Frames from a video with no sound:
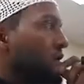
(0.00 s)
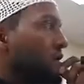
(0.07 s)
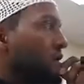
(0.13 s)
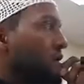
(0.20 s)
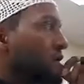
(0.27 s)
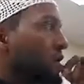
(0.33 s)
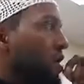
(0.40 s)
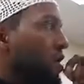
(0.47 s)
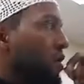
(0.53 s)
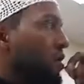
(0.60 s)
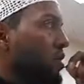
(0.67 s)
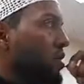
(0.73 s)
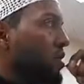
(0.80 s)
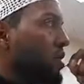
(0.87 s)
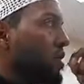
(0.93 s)

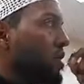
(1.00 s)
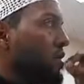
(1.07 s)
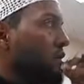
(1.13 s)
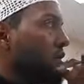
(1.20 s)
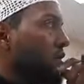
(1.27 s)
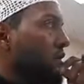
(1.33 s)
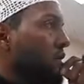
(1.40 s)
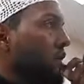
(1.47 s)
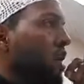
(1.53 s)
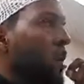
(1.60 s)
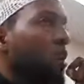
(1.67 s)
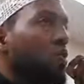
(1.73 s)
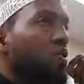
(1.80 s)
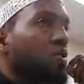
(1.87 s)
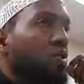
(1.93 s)
So, the
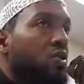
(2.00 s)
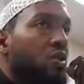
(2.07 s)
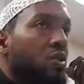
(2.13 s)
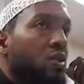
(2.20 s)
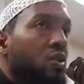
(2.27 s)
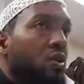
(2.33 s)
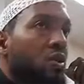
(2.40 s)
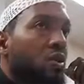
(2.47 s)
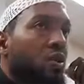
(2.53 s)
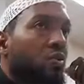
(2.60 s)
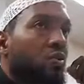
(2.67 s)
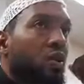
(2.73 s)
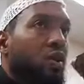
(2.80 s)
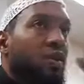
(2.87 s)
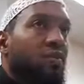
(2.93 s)
host
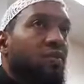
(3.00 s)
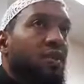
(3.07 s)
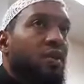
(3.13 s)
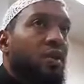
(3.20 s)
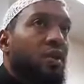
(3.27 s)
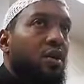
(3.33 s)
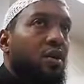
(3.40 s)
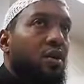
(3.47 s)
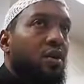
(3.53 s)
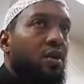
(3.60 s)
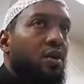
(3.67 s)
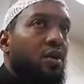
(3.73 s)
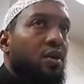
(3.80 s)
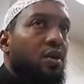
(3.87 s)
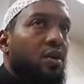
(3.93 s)
bought the visitor
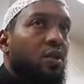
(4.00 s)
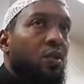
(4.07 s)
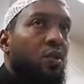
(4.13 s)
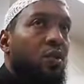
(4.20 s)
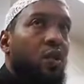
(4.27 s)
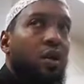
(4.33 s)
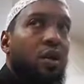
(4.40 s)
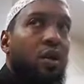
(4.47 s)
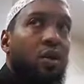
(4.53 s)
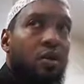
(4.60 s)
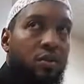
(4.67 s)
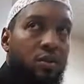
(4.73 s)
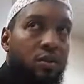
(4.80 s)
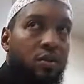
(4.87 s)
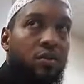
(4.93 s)
some water.
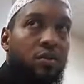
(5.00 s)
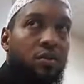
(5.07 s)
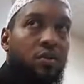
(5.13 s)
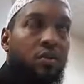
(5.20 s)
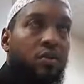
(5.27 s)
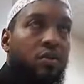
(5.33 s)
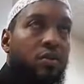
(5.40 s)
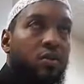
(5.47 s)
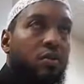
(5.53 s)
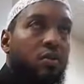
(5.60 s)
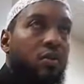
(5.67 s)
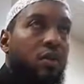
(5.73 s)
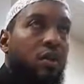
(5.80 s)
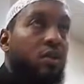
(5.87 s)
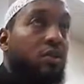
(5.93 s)

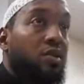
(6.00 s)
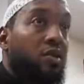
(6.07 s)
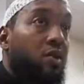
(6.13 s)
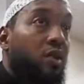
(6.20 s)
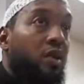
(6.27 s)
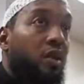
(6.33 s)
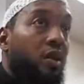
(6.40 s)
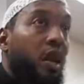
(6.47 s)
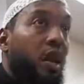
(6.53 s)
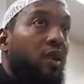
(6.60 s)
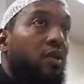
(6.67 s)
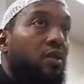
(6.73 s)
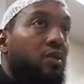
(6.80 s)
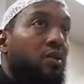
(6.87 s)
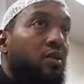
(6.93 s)
He's a student of
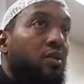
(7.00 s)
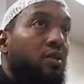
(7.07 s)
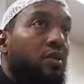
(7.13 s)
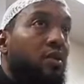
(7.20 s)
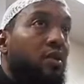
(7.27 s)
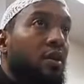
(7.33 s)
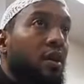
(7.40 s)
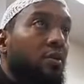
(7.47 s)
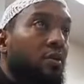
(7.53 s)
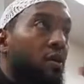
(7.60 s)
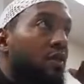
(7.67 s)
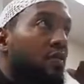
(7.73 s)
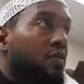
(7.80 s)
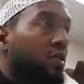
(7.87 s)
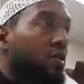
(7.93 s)
knowledge. He bought
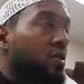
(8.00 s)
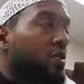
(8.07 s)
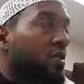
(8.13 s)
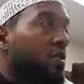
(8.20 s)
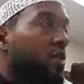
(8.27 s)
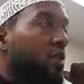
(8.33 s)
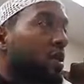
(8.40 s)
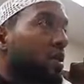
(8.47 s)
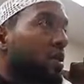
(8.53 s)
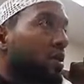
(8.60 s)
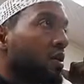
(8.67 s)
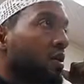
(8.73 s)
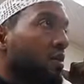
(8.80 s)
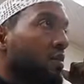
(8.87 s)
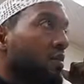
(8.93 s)
the visitor some water.
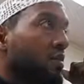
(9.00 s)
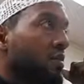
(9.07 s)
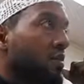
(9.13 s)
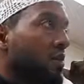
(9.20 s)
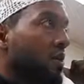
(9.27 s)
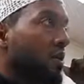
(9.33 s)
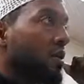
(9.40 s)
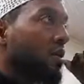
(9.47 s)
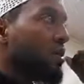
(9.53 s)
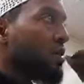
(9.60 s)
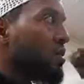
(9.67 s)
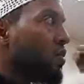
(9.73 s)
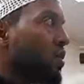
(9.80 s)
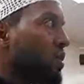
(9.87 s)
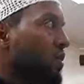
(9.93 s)
What is
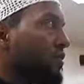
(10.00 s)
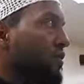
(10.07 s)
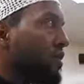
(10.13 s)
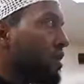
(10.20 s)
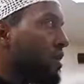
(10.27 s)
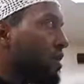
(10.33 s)
the water for?